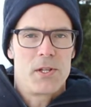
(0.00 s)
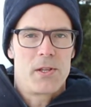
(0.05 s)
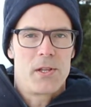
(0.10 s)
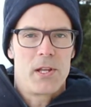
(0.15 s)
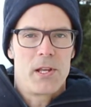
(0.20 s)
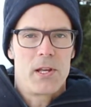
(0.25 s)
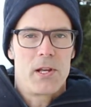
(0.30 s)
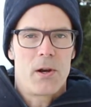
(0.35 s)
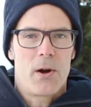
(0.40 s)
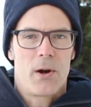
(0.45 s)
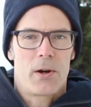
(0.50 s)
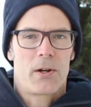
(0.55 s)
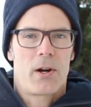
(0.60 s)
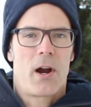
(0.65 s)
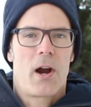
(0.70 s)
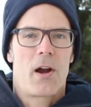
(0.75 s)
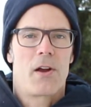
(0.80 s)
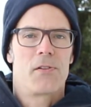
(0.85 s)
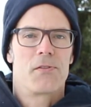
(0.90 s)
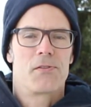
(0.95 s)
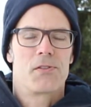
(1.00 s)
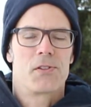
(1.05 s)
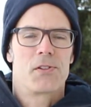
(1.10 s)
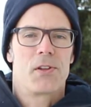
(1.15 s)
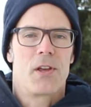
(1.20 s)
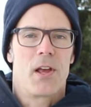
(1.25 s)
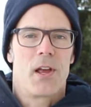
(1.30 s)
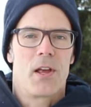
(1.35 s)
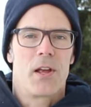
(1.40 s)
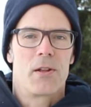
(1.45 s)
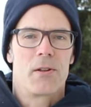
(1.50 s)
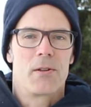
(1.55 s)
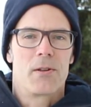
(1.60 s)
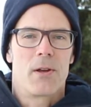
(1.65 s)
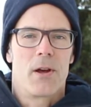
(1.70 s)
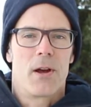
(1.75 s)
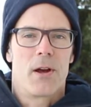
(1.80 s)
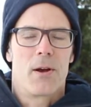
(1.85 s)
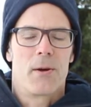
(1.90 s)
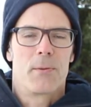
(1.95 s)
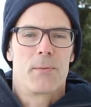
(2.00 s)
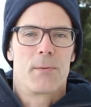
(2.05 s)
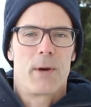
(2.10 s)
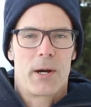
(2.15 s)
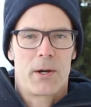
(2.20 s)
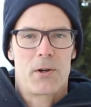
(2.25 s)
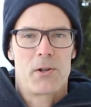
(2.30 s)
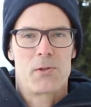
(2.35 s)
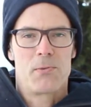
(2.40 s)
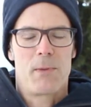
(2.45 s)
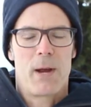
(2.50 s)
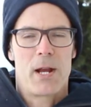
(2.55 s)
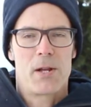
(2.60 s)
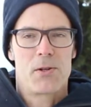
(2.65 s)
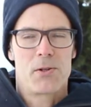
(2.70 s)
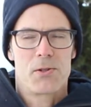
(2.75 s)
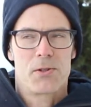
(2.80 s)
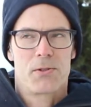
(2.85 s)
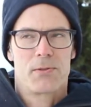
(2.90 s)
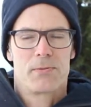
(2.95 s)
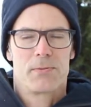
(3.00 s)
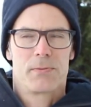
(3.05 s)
in the archives and records management